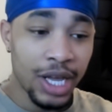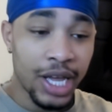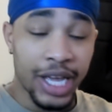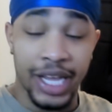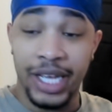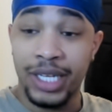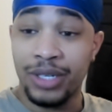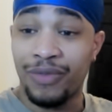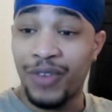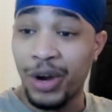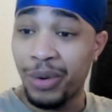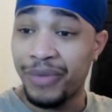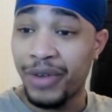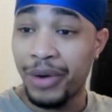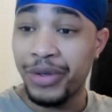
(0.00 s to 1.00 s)
He is
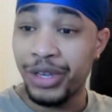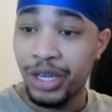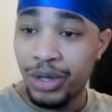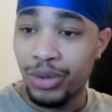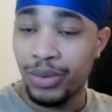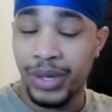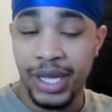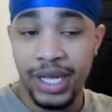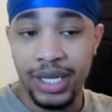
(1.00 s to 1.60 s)
very, very new. I